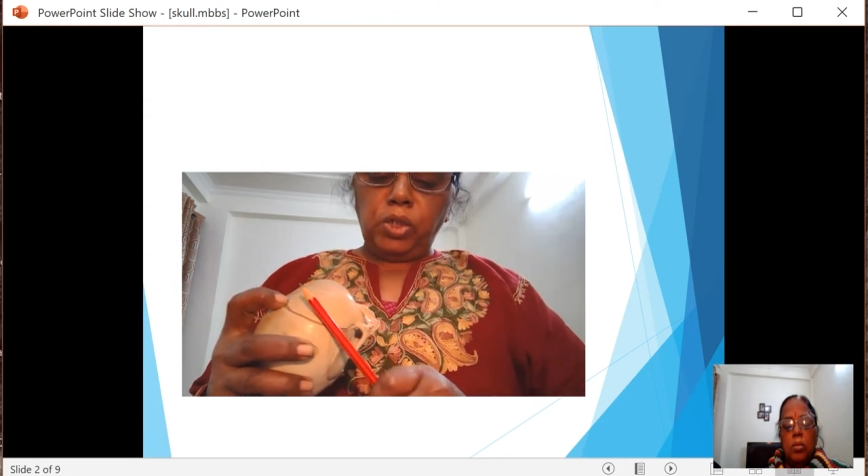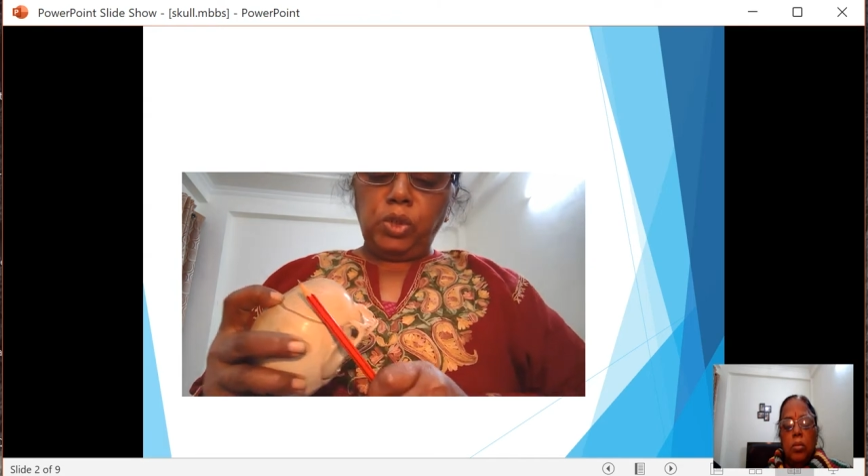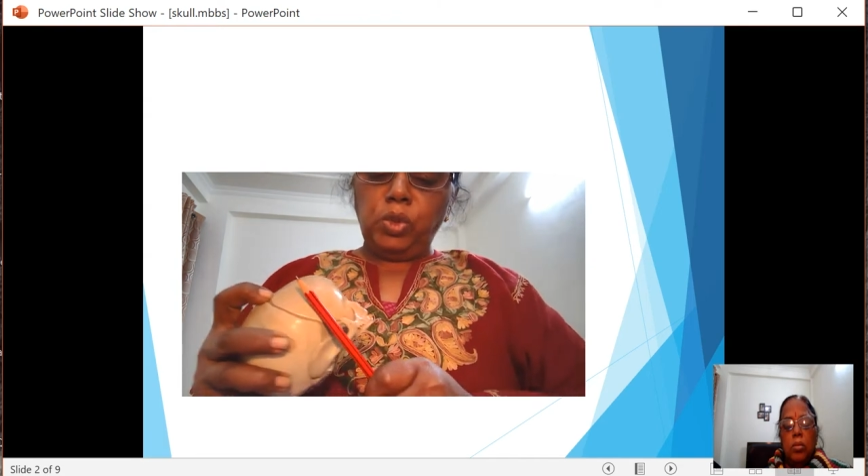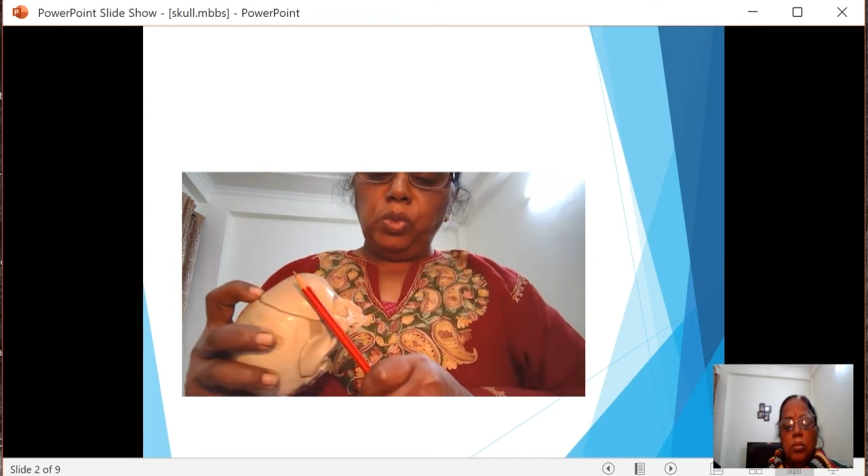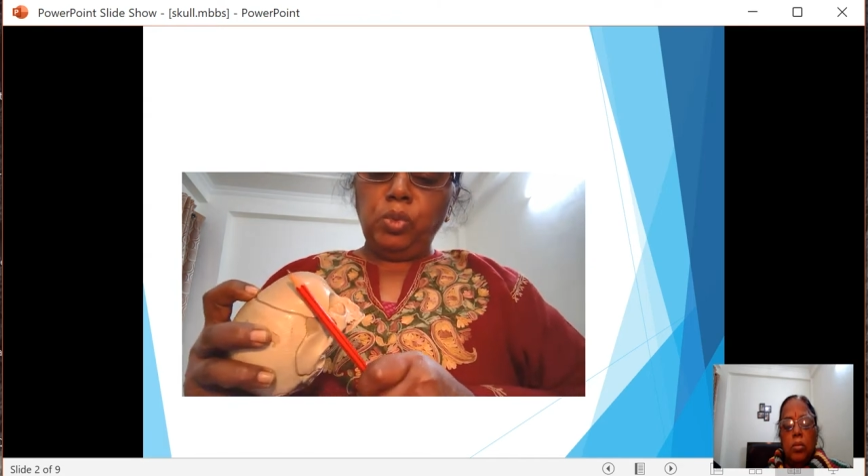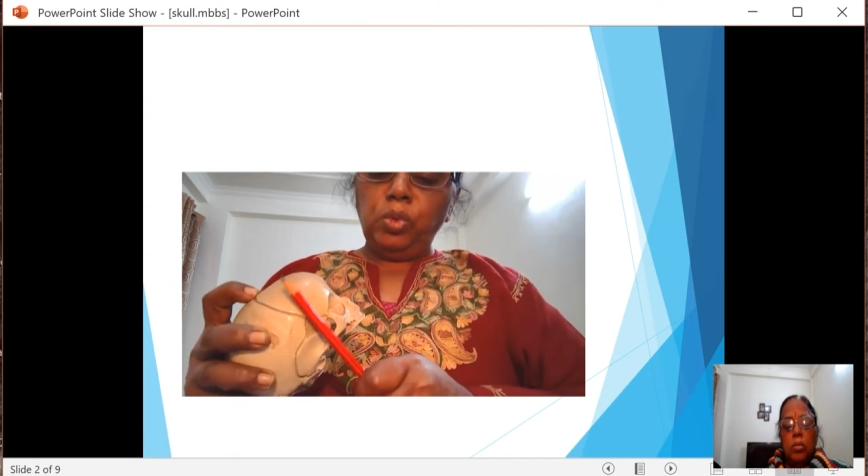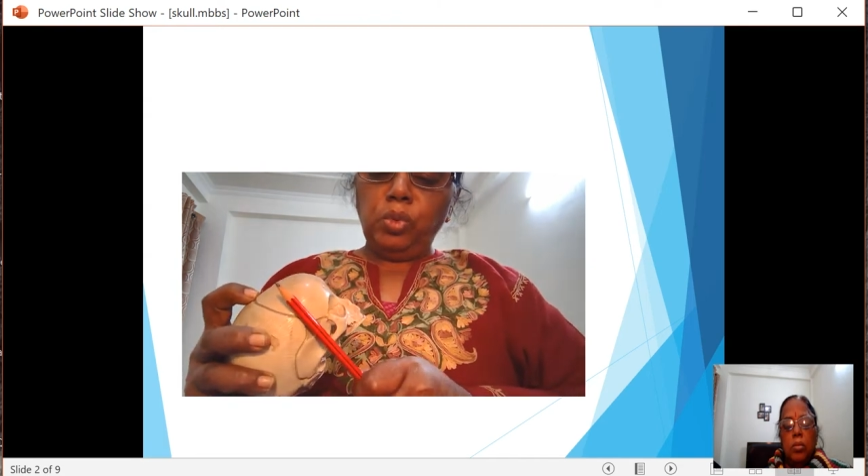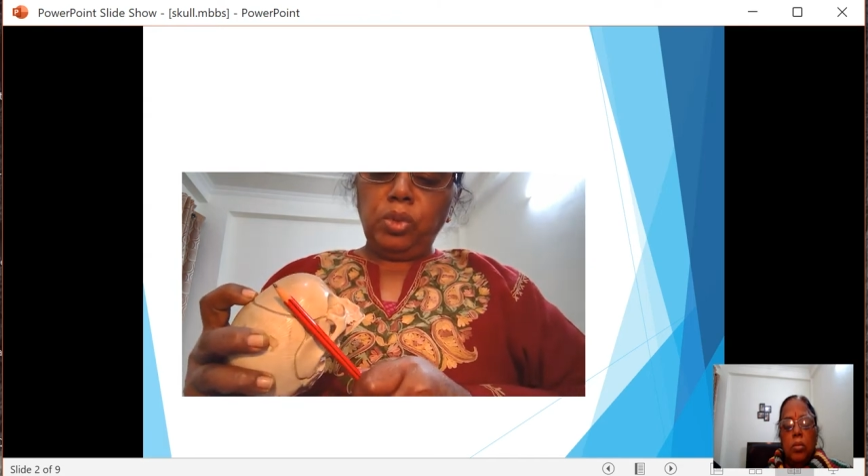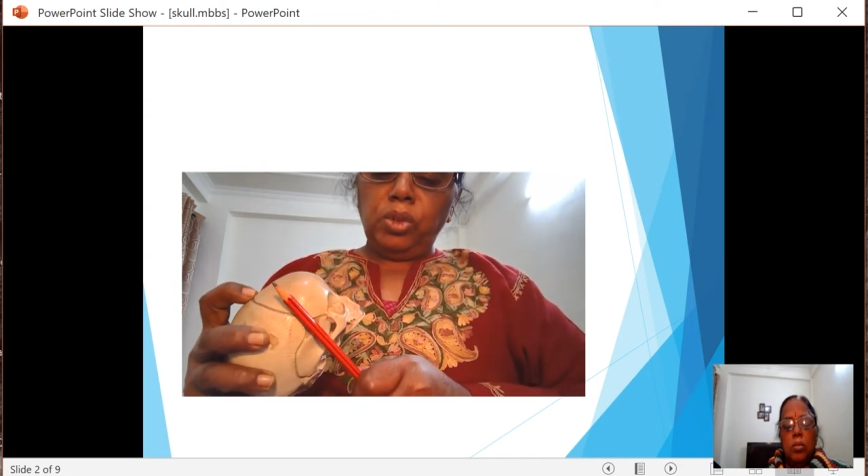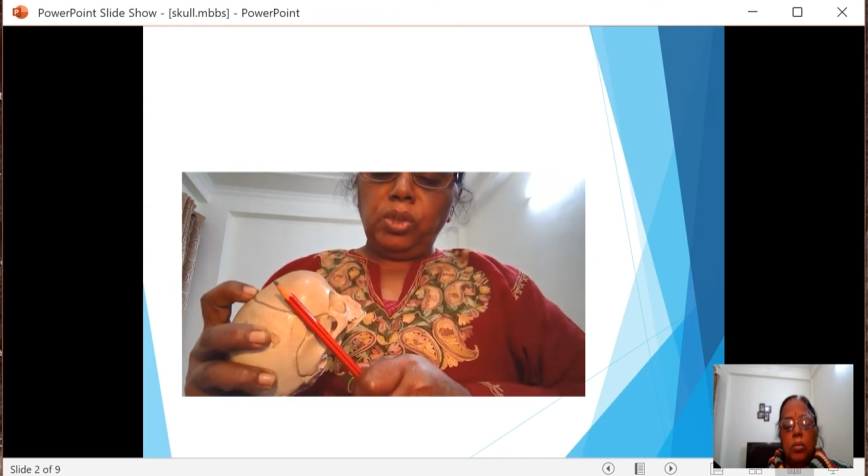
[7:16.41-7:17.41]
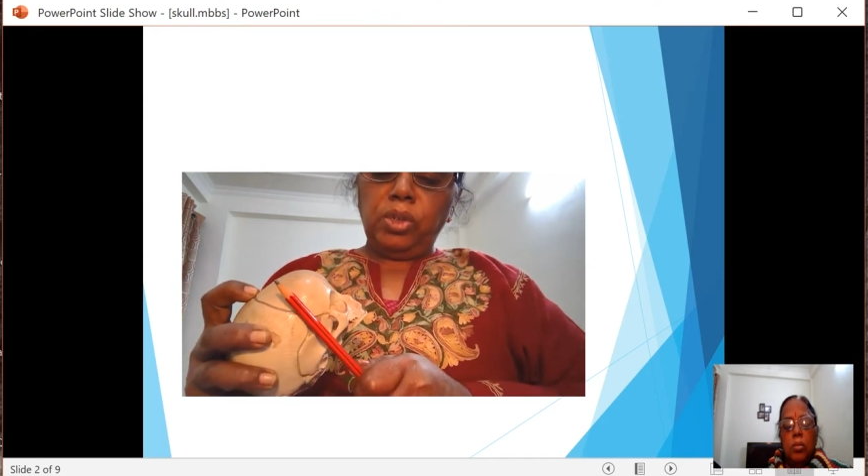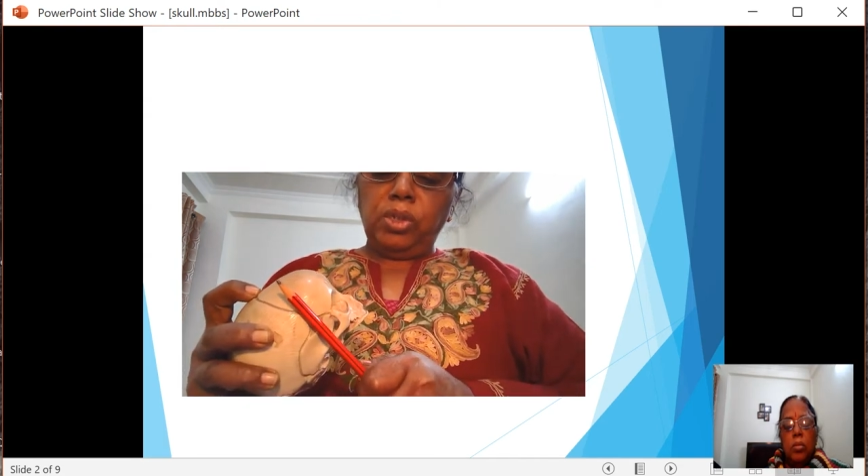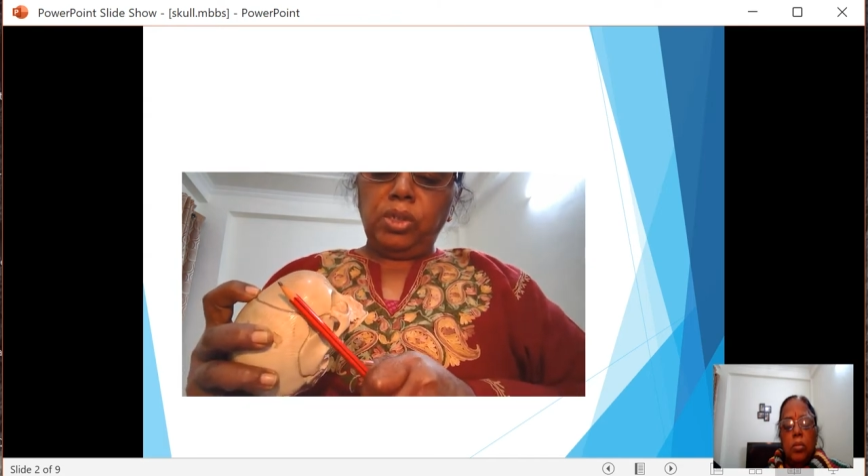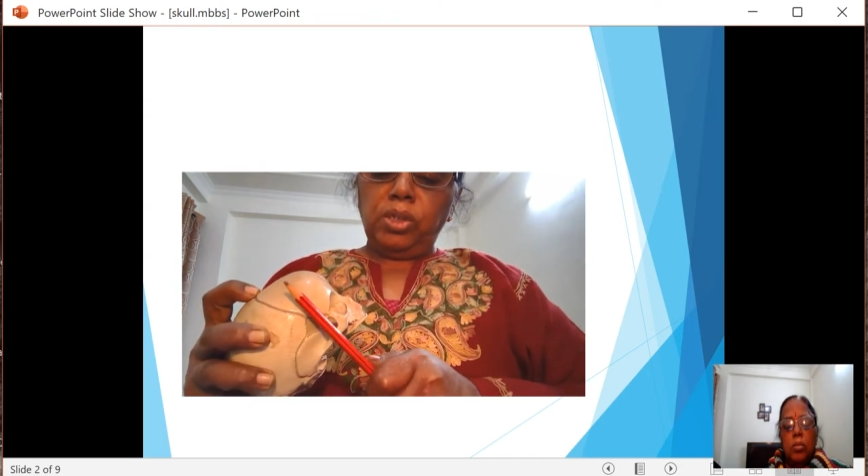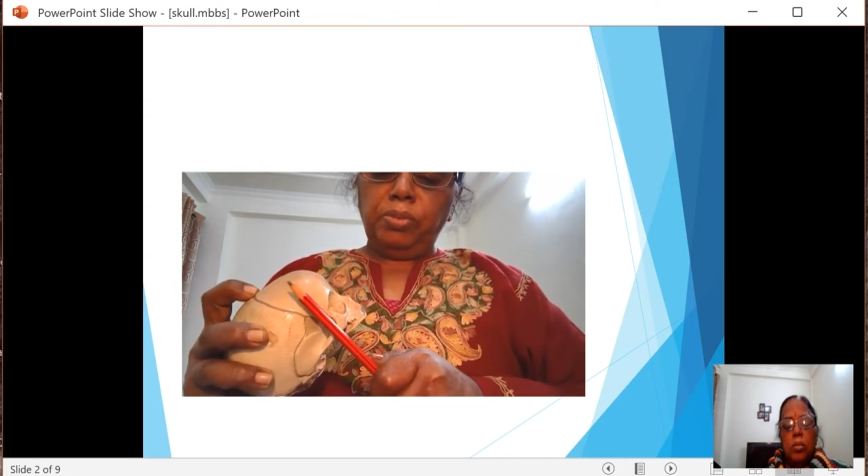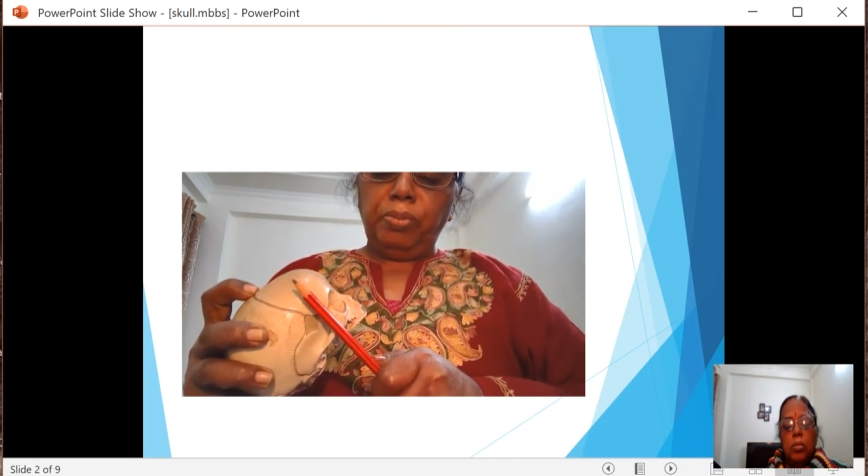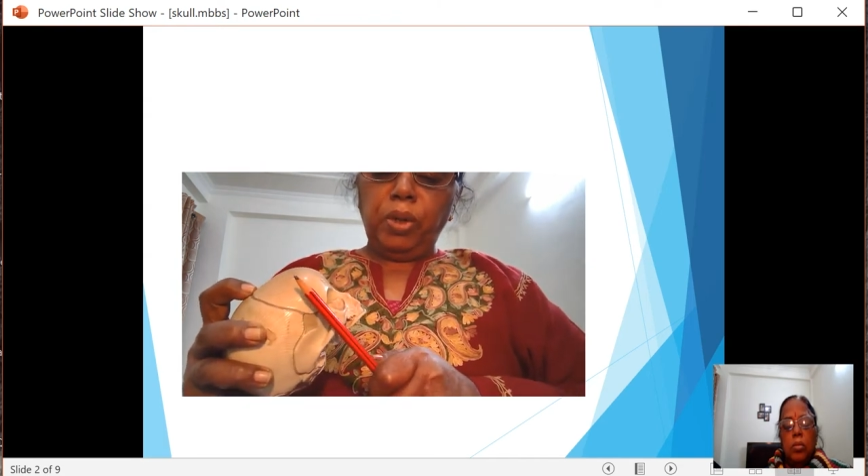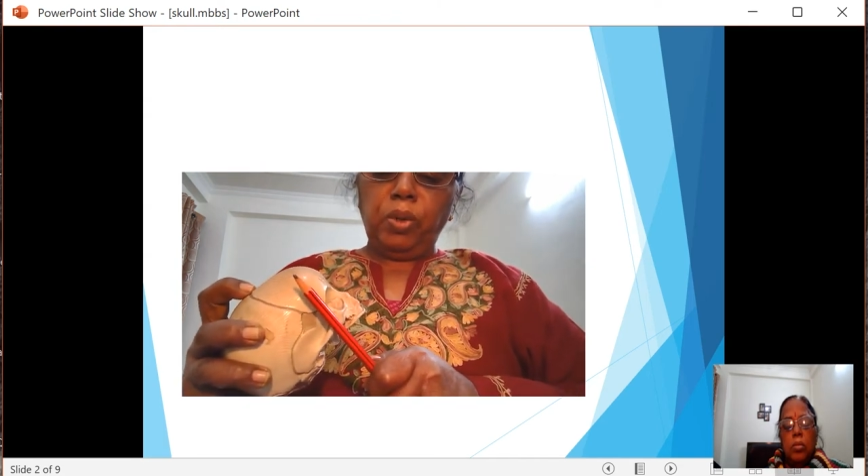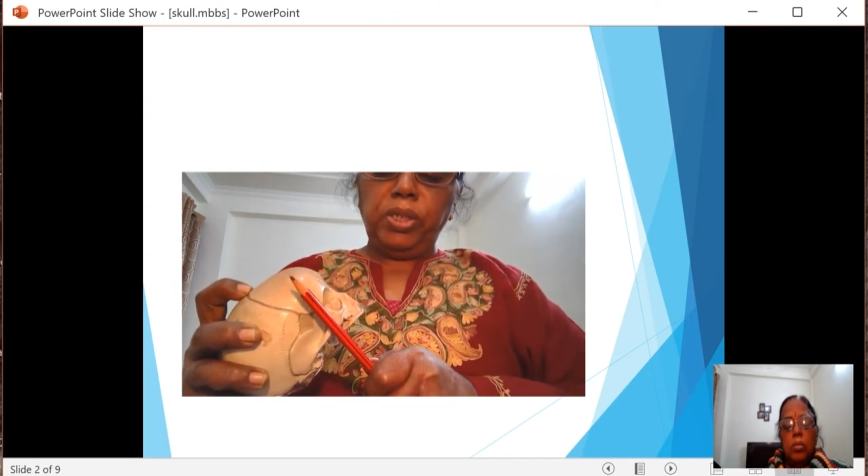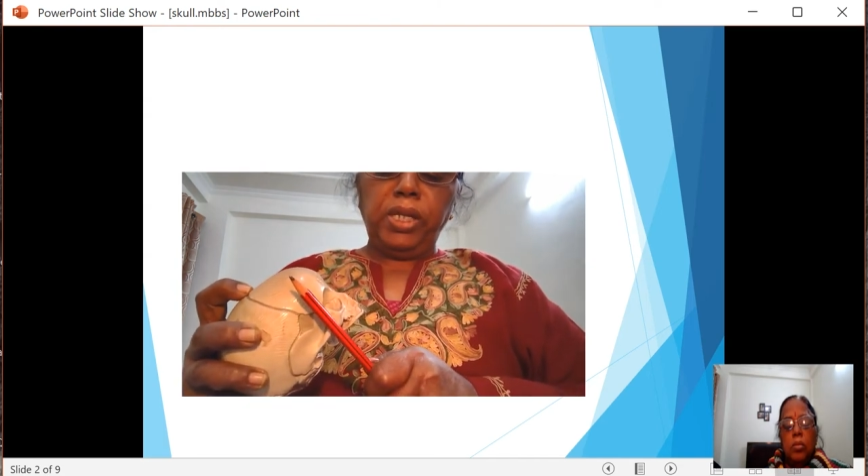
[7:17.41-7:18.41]
to
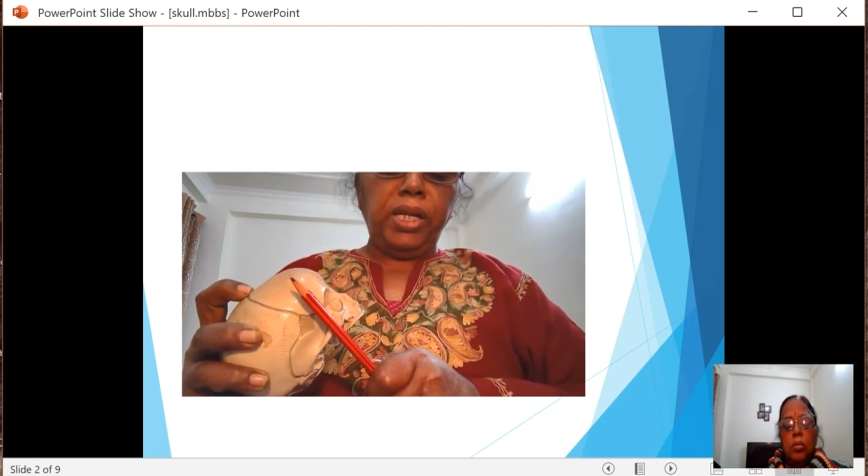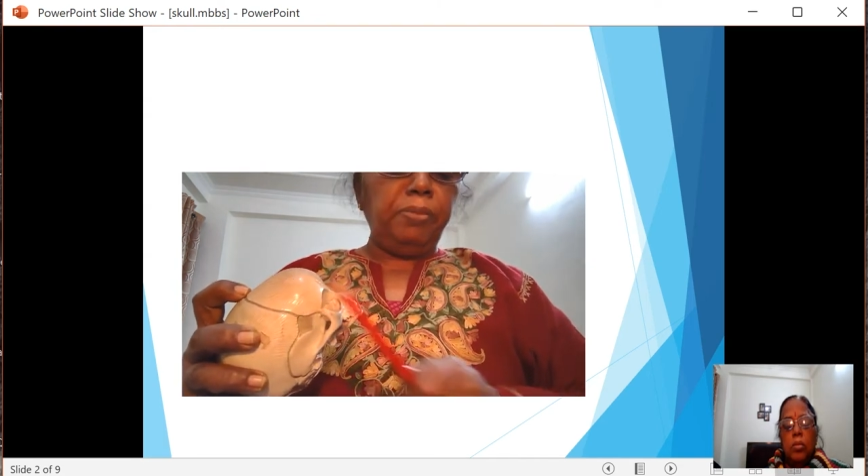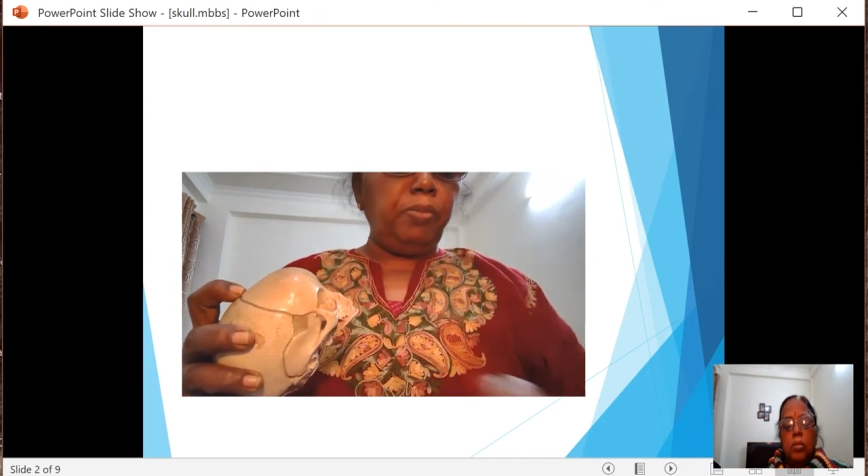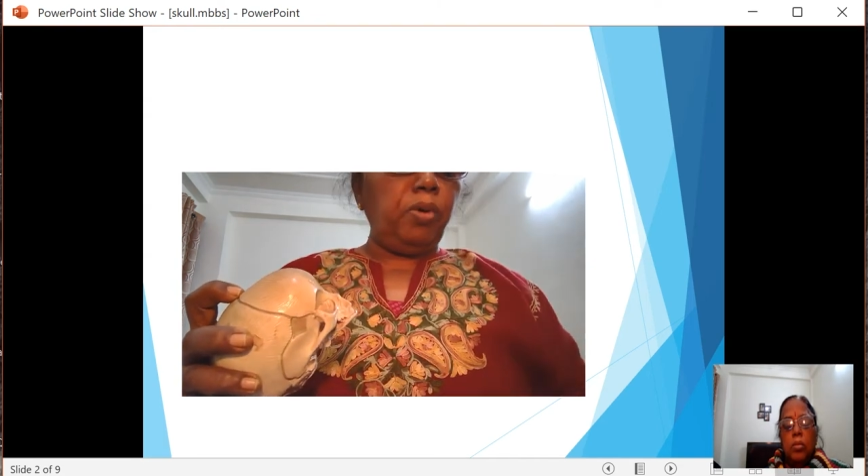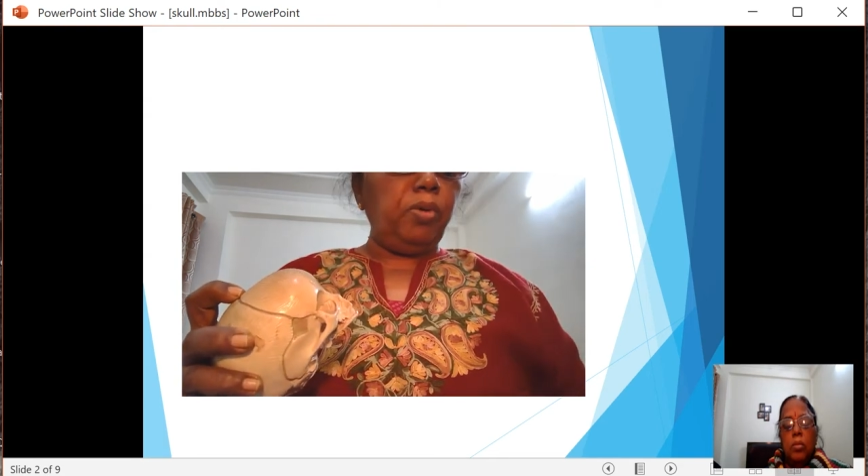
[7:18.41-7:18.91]
below the nape